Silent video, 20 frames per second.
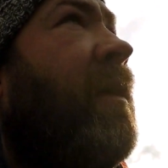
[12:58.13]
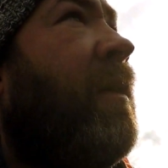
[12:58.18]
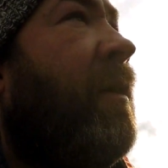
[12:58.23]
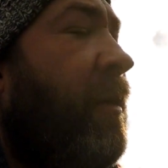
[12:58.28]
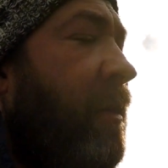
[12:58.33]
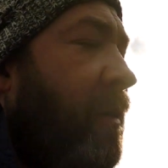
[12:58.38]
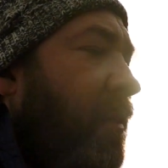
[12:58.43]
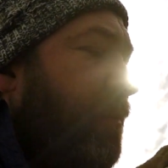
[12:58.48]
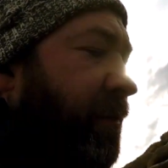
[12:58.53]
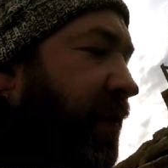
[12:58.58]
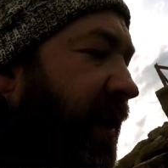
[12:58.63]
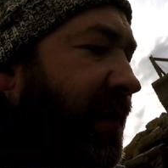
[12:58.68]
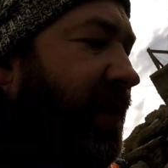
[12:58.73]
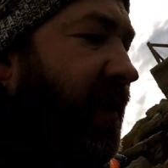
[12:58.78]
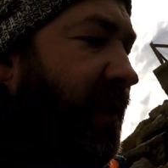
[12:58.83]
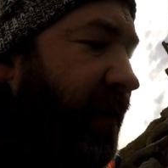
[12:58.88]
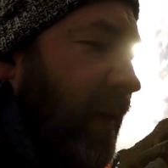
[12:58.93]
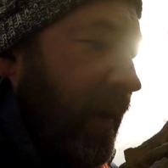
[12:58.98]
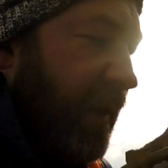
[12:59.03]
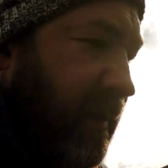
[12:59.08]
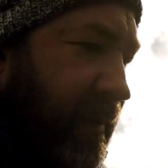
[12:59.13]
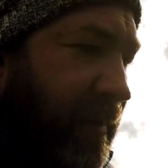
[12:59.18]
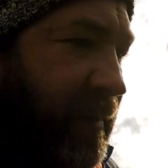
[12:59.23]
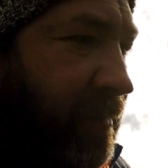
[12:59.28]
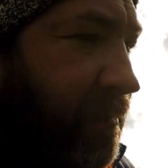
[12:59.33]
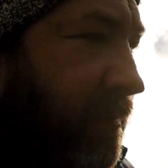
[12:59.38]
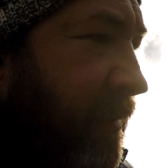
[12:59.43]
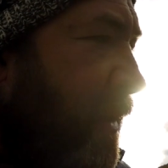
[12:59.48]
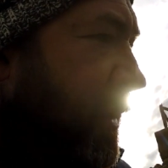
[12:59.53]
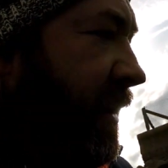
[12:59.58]
you know, a bit of advice.
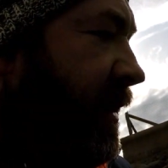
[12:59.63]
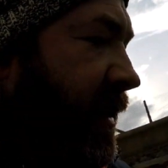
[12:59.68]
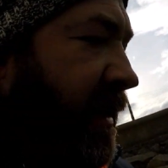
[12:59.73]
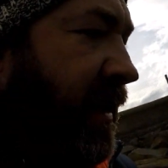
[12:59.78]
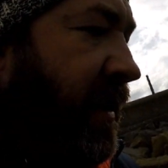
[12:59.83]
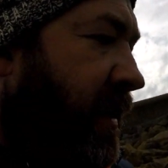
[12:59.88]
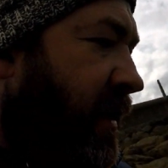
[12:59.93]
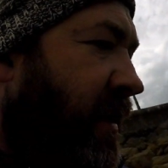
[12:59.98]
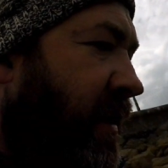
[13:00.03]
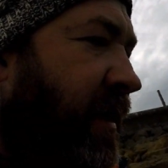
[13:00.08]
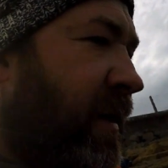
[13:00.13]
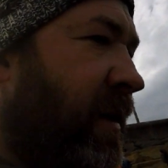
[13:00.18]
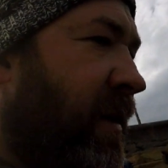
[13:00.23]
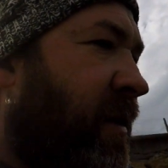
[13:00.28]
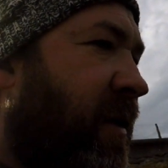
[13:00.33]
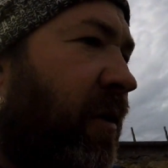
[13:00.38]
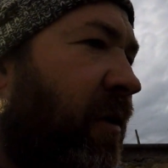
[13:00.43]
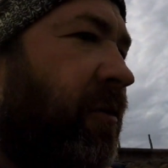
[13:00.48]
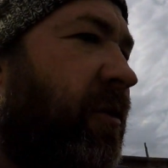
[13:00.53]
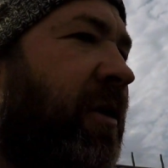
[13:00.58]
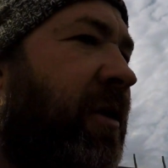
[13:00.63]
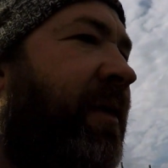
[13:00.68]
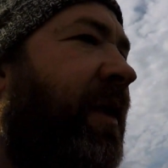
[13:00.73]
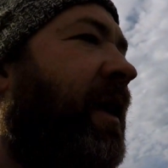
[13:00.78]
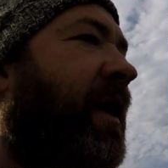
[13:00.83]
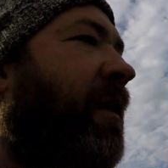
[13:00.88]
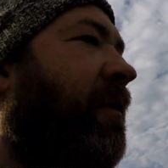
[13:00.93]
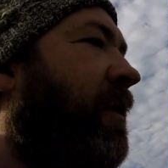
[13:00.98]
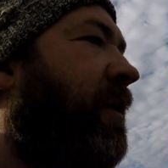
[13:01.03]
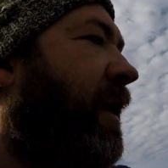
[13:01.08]
There's loads of it
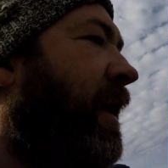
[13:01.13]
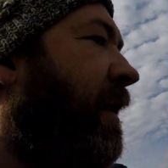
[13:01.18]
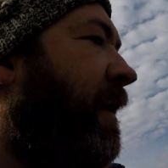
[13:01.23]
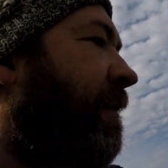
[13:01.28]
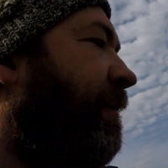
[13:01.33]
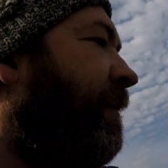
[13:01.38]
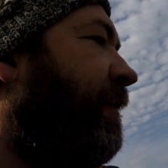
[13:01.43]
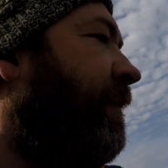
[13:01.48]
out there.